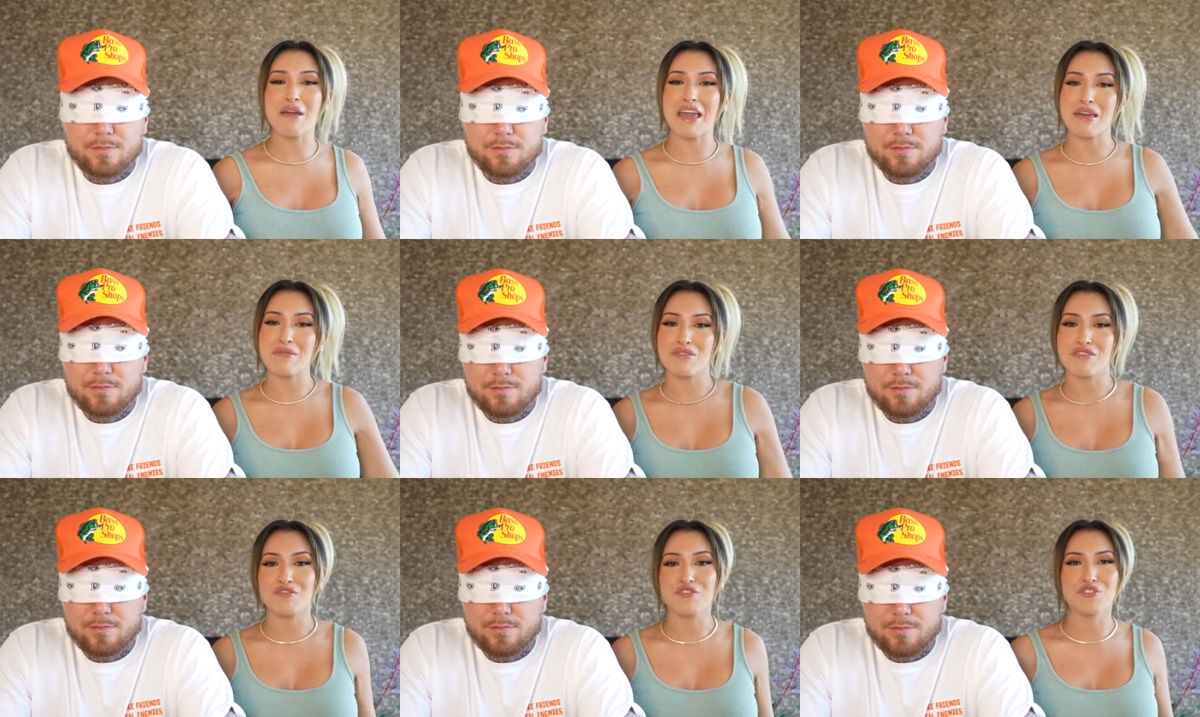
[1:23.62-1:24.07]

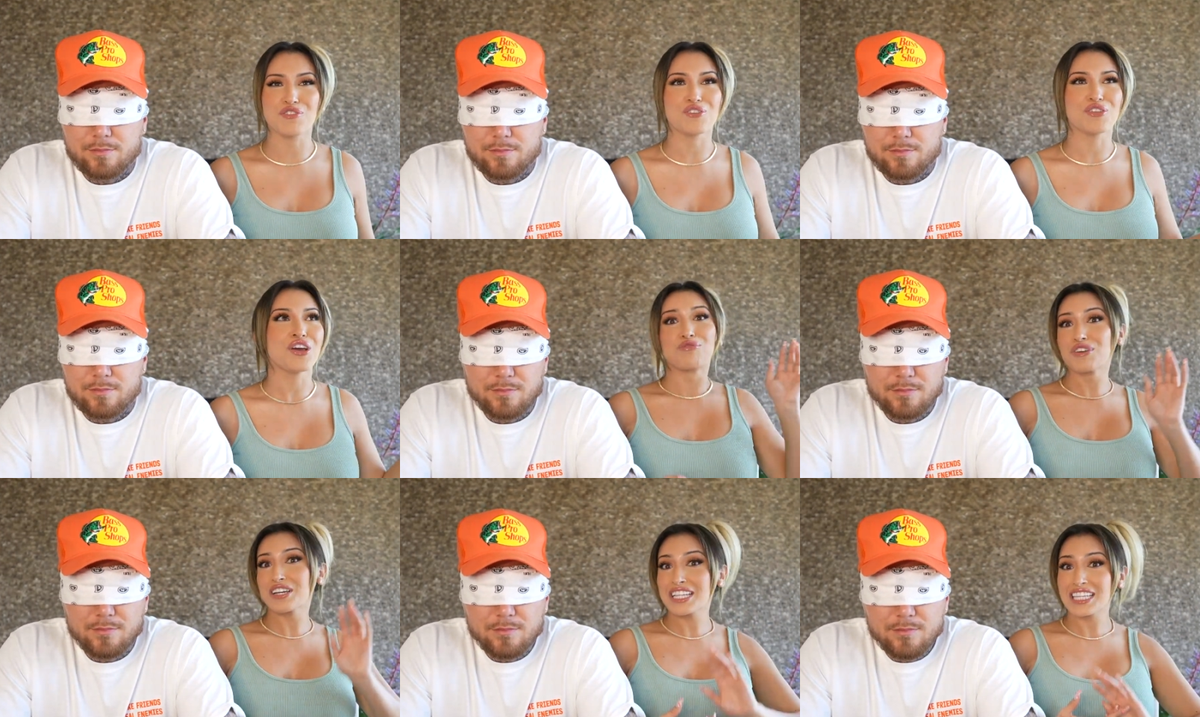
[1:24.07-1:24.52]
Speaker 1: baby
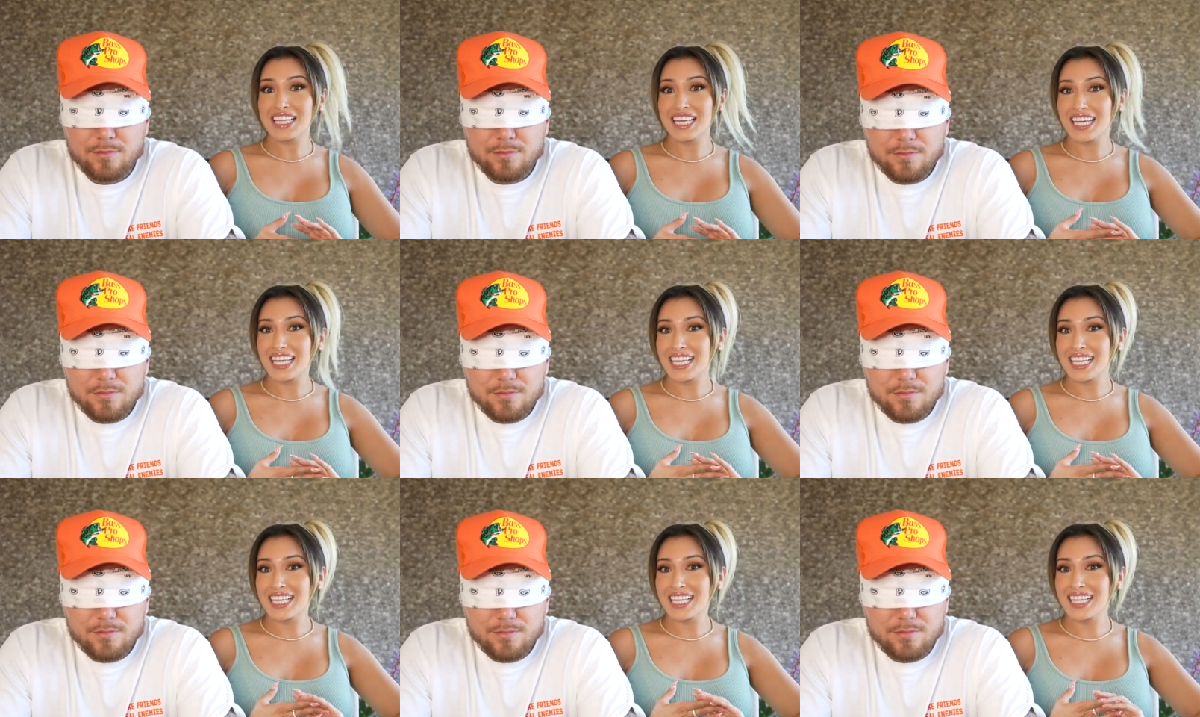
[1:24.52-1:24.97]
food,
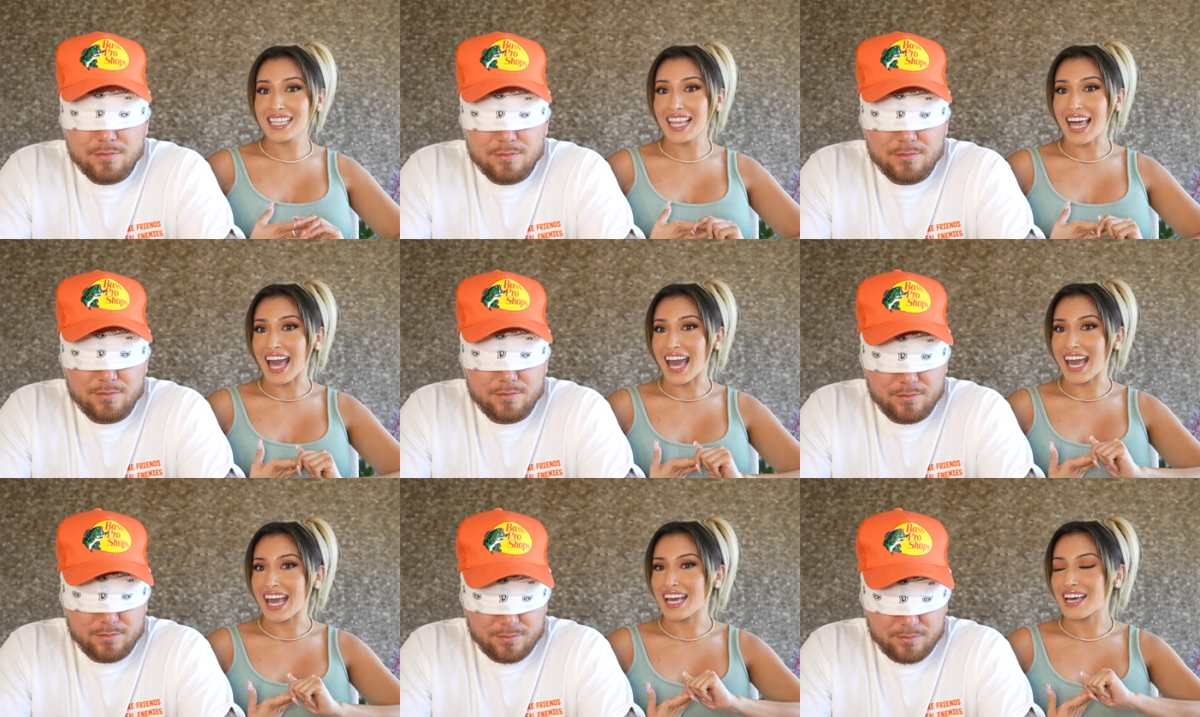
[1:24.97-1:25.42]
really
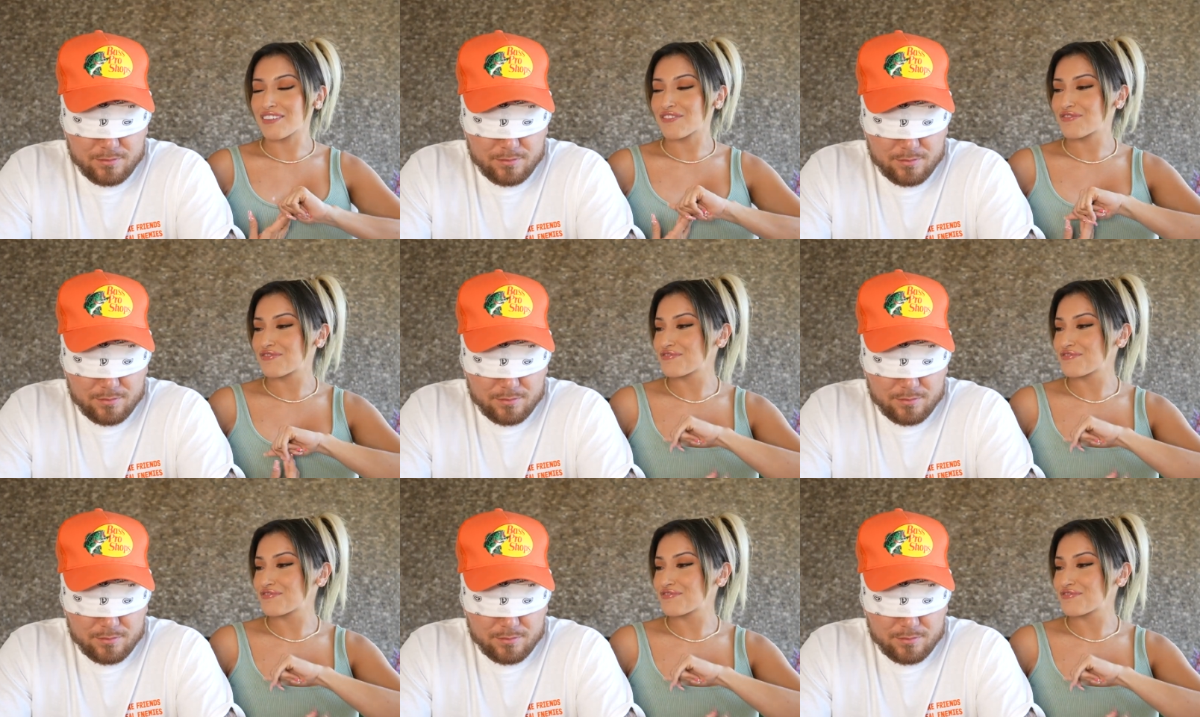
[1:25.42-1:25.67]
like